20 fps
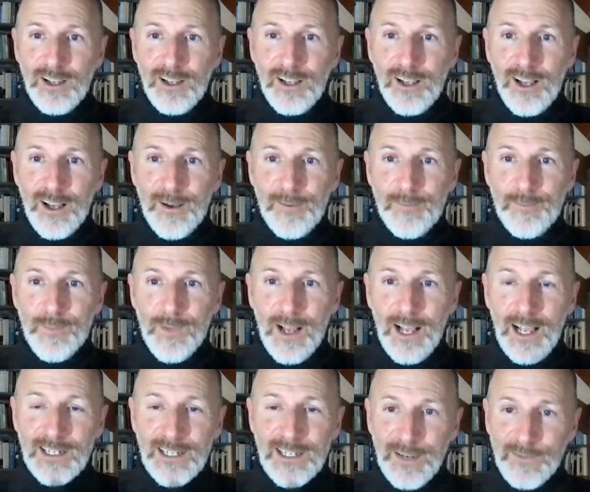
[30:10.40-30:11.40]
um,
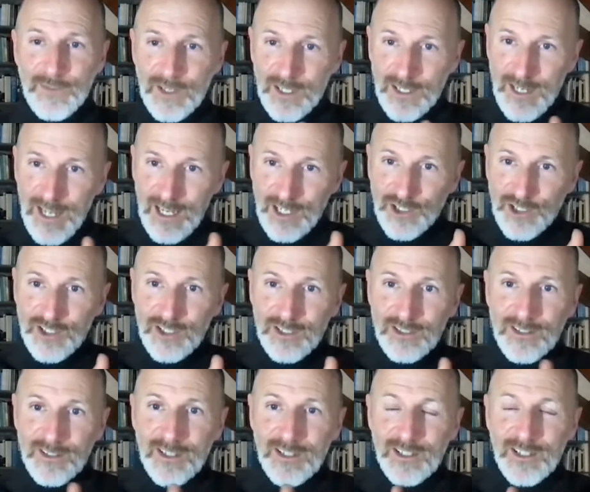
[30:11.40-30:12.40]
and have
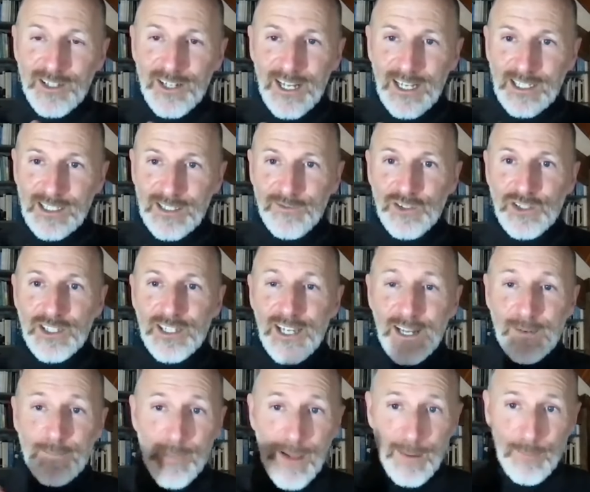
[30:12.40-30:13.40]
connection and connectivity
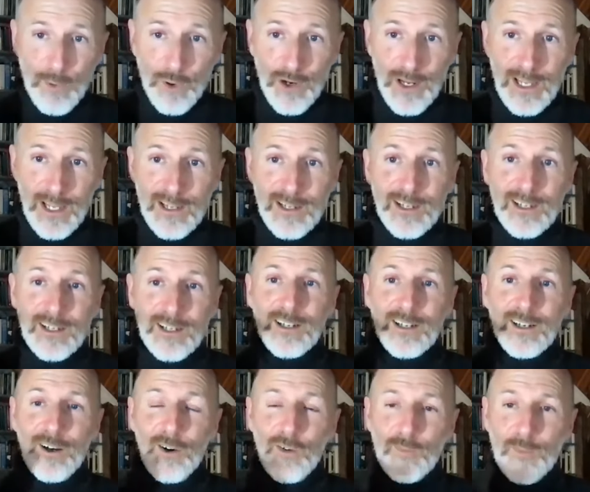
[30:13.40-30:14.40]
and memory
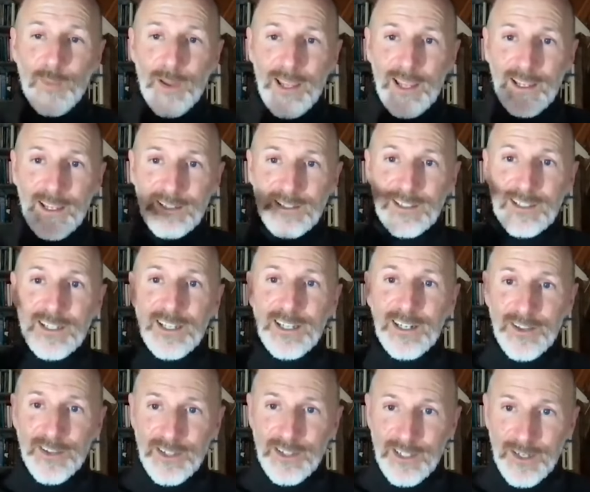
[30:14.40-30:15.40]
of beings in
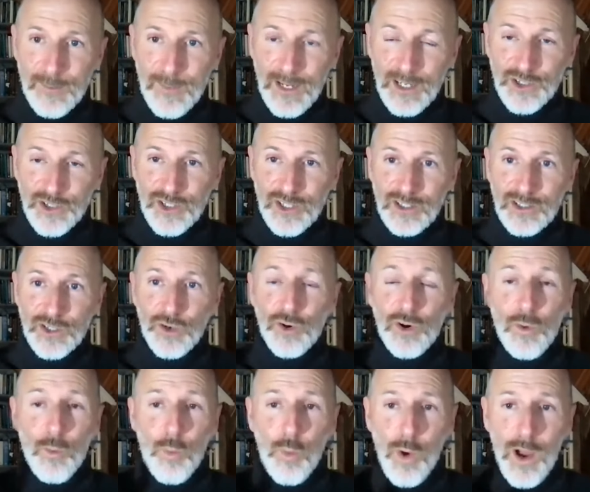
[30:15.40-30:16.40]
other dimensions,
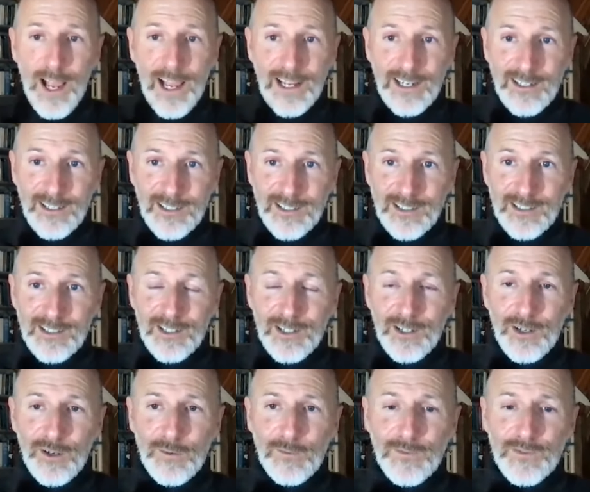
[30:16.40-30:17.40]
or awareness
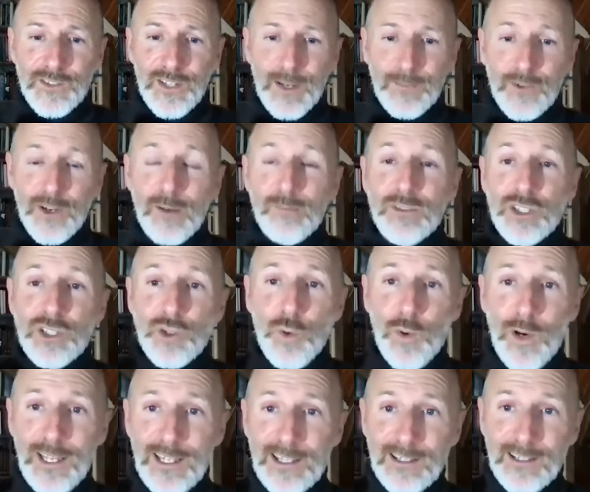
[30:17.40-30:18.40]
of sometimes
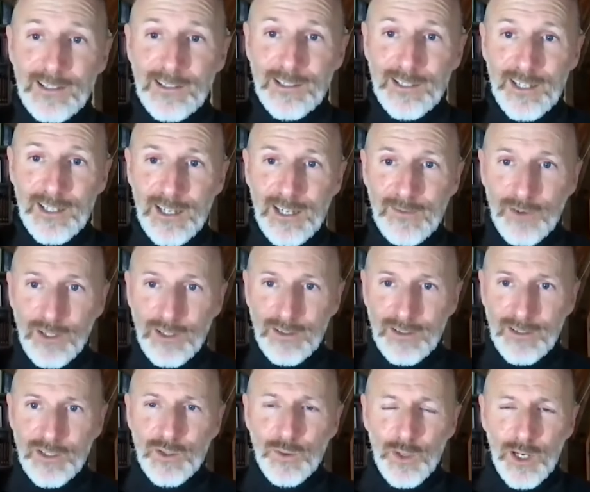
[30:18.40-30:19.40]
twins, even
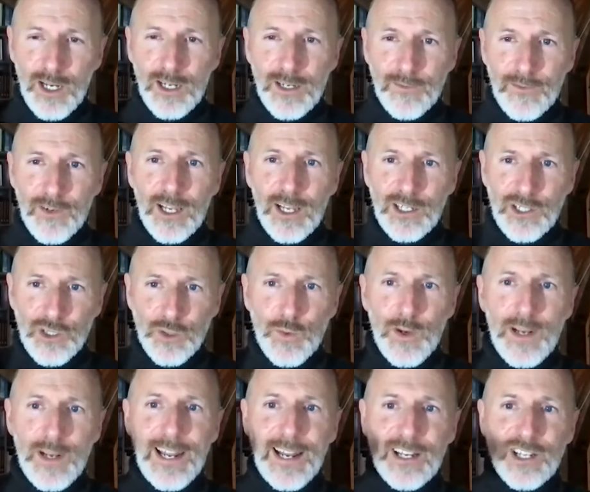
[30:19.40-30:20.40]
kind of like a
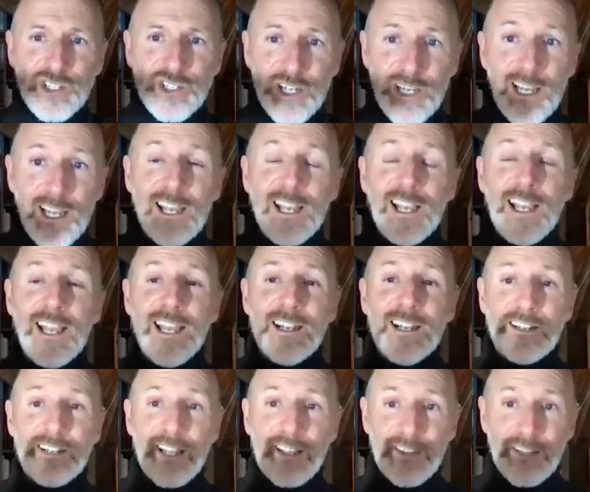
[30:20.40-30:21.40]
twin energy in
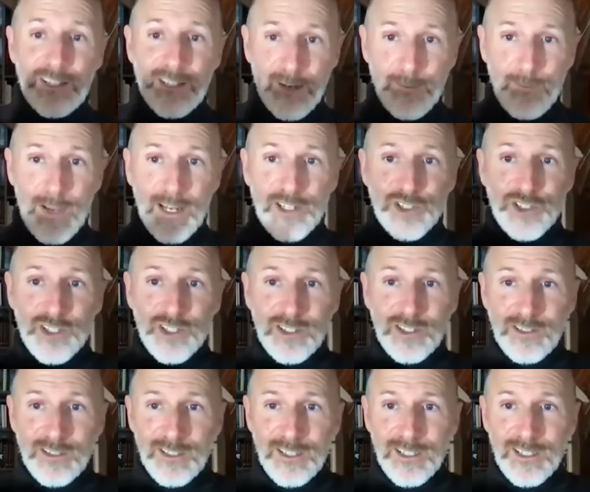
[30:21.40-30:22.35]
another dimension.